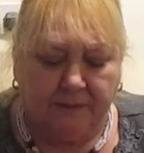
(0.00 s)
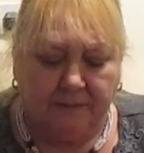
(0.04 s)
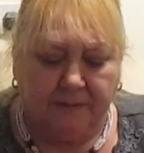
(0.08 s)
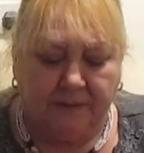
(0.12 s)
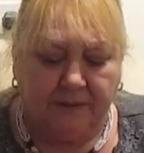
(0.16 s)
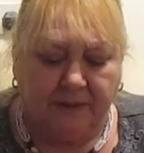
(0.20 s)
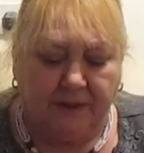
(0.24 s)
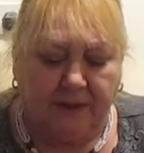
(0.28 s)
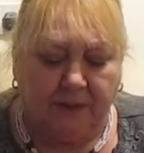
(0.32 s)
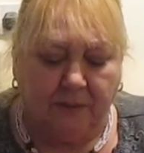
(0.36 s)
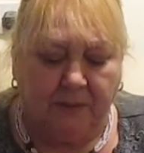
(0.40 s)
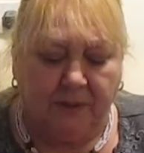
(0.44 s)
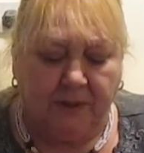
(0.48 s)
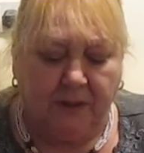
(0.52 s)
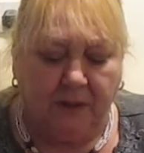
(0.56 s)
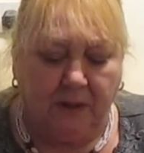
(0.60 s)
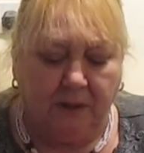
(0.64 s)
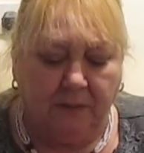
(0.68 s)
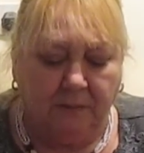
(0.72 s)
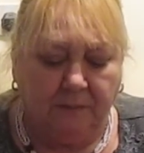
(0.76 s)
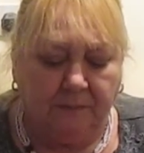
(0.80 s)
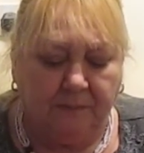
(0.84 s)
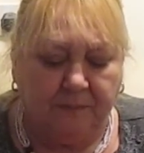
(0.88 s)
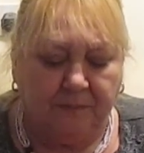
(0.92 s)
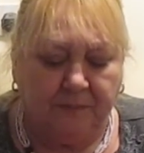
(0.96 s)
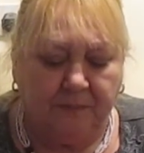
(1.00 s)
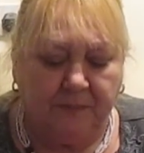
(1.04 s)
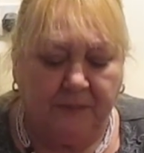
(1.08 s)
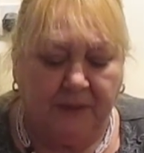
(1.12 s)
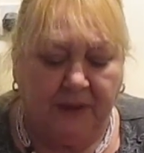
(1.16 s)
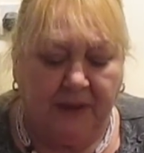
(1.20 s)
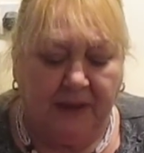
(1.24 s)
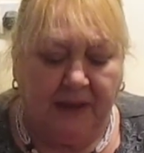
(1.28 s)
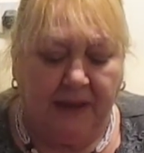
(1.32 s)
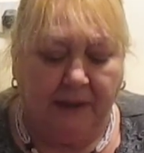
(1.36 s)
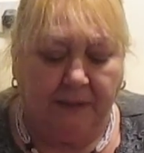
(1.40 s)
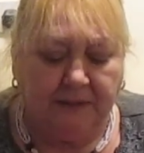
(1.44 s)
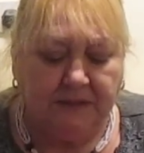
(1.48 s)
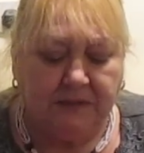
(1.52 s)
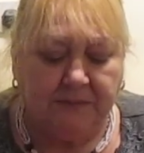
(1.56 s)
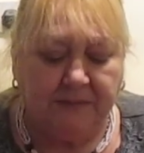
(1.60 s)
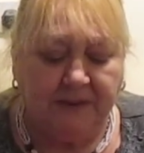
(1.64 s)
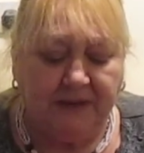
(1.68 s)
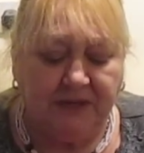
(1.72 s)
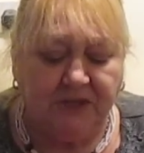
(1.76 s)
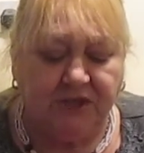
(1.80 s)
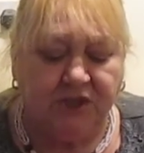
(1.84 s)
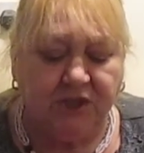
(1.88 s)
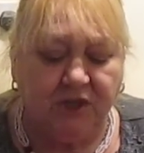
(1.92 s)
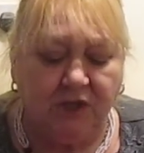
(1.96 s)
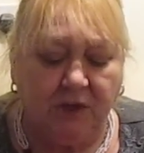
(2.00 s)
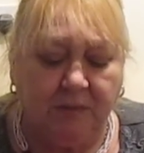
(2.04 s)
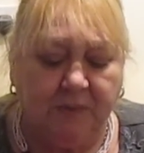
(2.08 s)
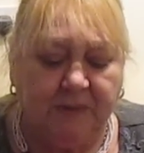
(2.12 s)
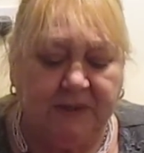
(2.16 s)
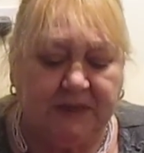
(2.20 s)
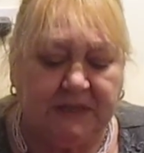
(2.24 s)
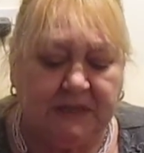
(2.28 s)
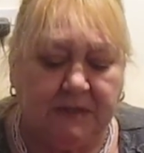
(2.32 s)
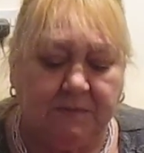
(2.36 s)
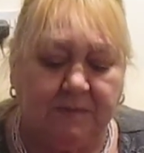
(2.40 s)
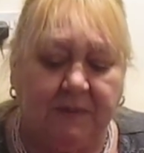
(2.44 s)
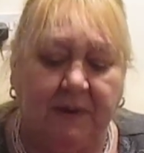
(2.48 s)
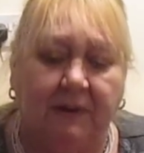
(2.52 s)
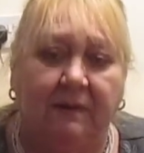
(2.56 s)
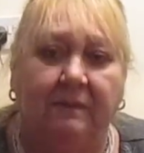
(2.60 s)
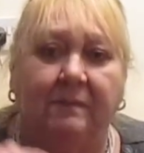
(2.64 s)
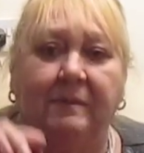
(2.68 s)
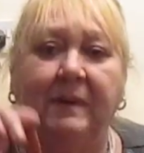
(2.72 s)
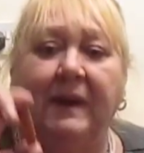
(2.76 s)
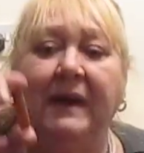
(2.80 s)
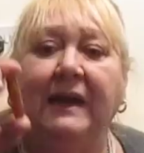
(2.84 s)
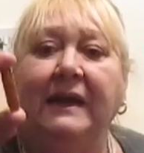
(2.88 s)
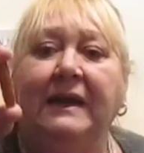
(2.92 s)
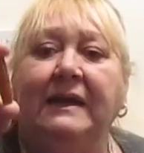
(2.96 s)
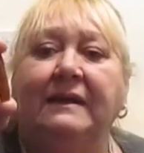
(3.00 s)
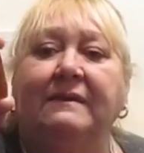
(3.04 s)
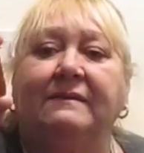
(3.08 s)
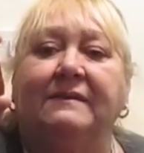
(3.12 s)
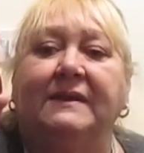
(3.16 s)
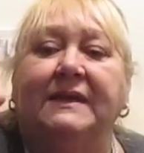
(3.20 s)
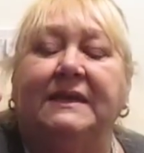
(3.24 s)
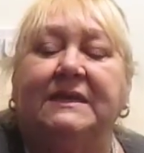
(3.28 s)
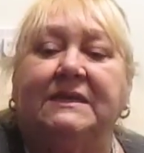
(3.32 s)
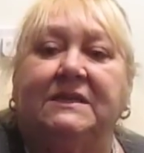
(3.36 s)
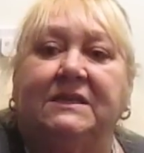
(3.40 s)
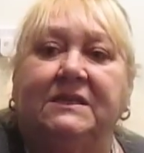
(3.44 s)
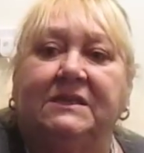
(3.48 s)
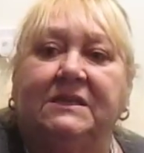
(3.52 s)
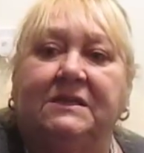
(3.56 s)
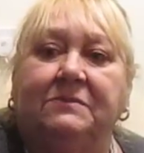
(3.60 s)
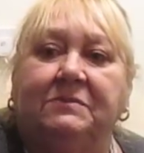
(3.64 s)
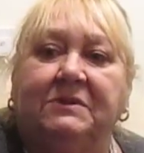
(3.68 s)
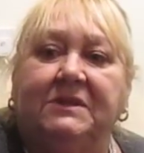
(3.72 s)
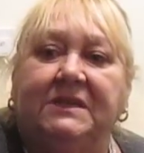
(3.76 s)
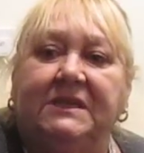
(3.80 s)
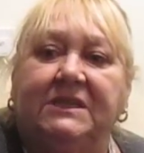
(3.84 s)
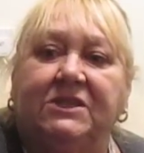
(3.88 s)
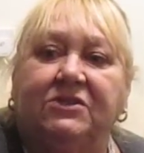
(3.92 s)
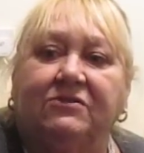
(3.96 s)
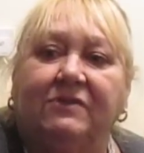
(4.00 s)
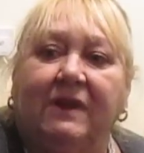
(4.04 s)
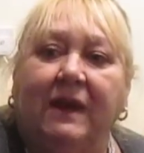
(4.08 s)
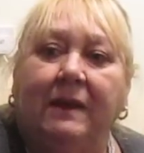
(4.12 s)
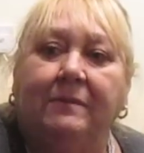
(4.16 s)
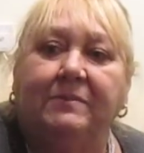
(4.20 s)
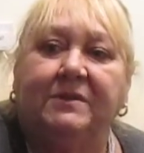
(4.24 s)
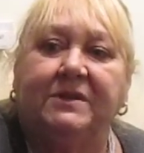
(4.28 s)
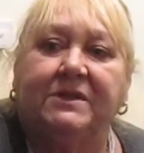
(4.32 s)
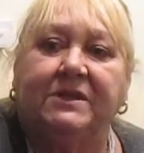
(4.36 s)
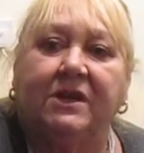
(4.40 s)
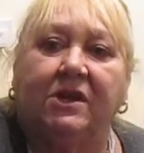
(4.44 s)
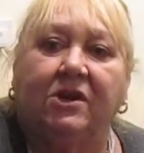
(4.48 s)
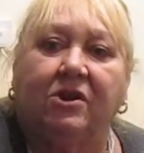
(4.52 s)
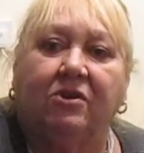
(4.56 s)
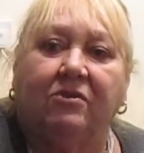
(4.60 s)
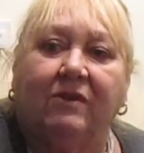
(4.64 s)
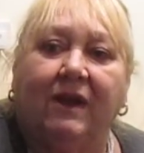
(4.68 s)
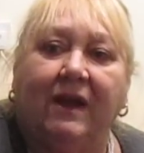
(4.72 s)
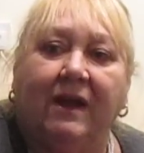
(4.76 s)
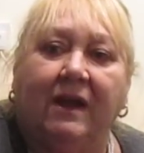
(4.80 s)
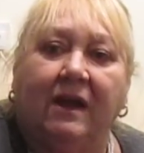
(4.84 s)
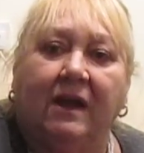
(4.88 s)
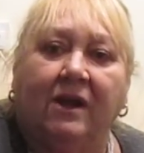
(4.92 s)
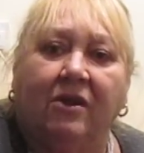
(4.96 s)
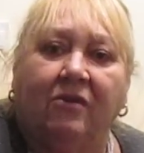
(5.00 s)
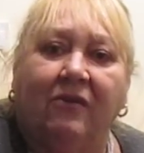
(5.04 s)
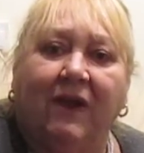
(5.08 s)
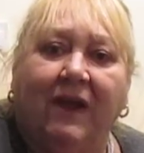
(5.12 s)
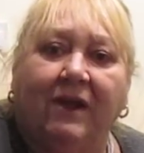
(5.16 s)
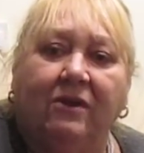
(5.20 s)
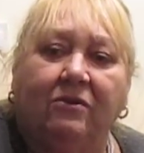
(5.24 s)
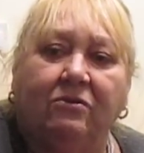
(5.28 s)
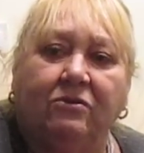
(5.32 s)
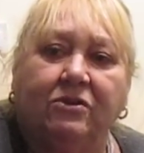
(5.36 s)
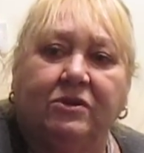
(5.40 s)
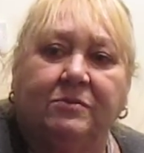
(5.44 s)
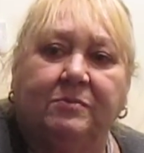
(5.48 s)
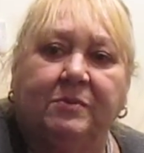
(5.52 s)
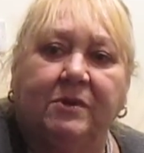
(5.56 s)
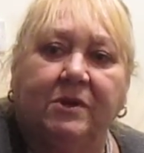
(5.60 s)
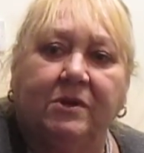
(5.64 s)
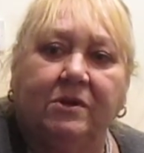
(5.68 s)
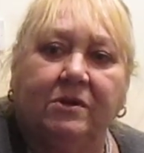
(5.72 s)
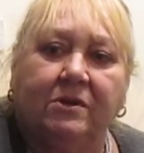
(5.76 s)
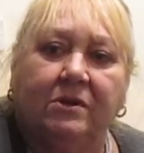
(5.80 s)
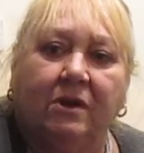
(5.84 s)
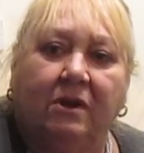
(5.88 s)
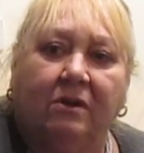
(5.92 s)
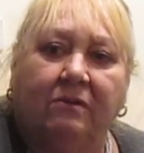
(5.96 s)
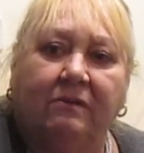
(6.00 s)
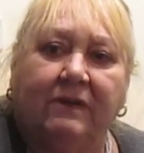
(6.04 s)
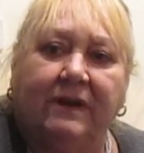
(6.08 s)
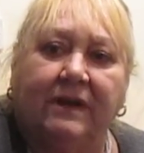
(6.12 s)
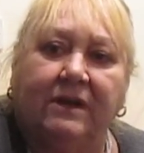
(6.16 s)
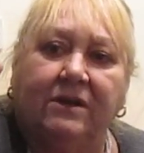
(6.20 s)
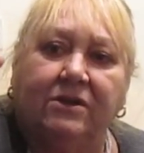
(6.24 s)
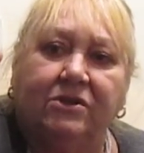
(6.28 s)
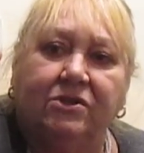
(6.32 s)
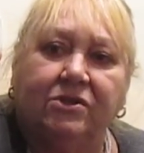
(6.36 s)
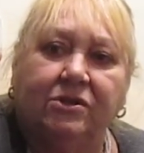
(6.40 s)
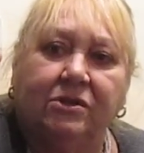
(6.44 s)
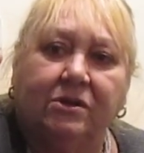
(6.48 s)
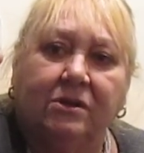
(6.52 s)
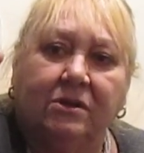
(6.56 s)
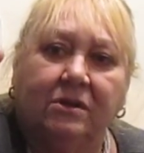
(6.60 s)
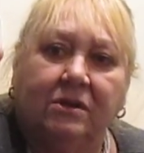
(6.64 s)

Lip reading: There we go. I was a bit dubious about buying these because they were described as a crackled burnt orange.